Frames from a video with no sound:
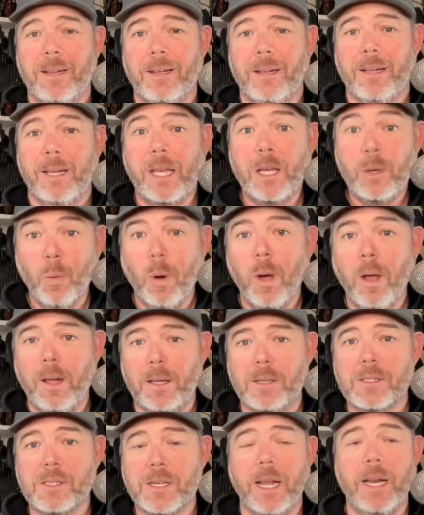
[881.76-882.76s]
He
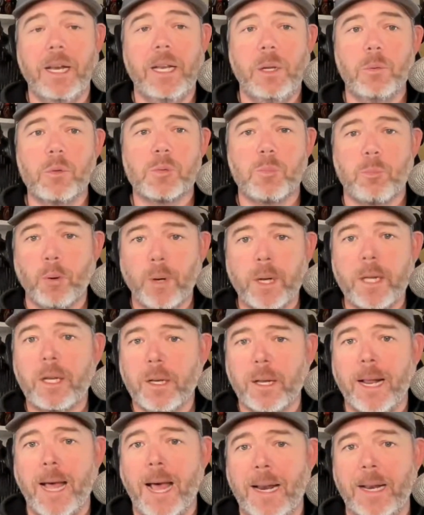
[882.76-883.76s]
was, and he was pretty
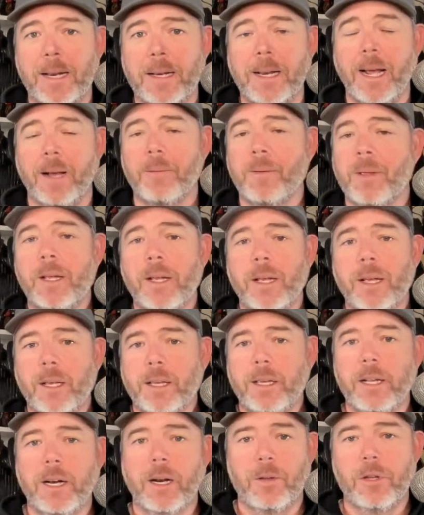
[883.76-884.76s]
good at it. Now,
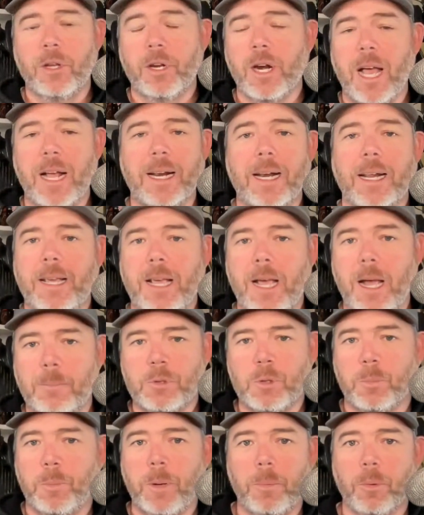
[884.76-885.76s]
you're not going to
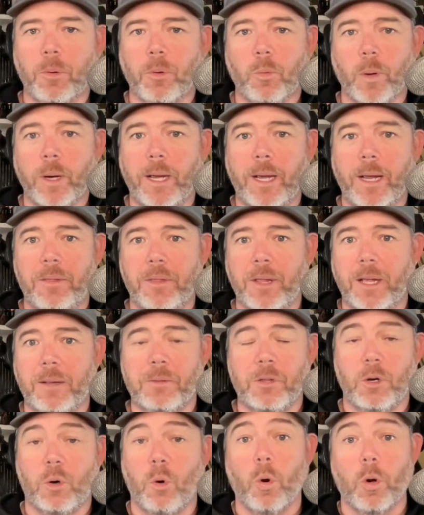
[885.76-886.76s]
capture people the way that
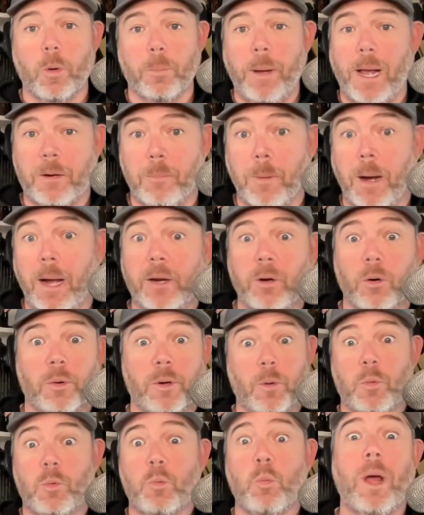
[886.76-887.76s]
the quarterback might, or
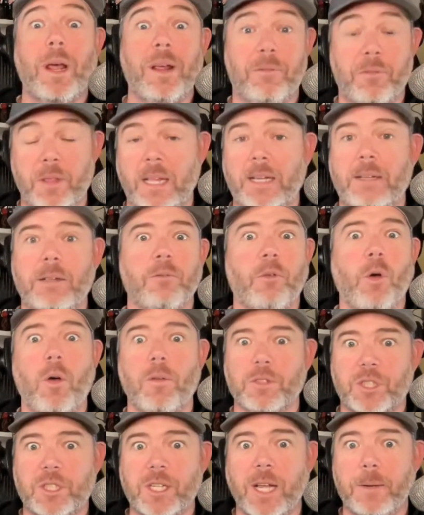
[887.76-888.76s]
the way if all
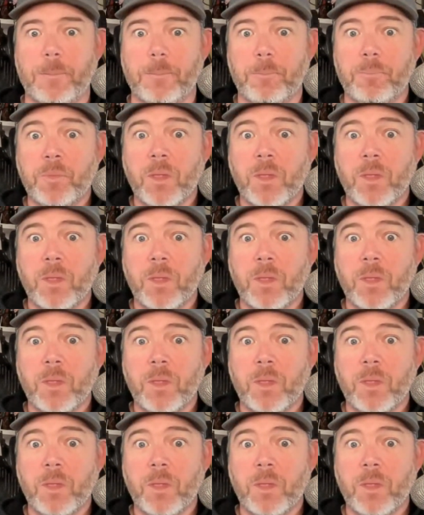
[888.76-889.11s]
of a sudden,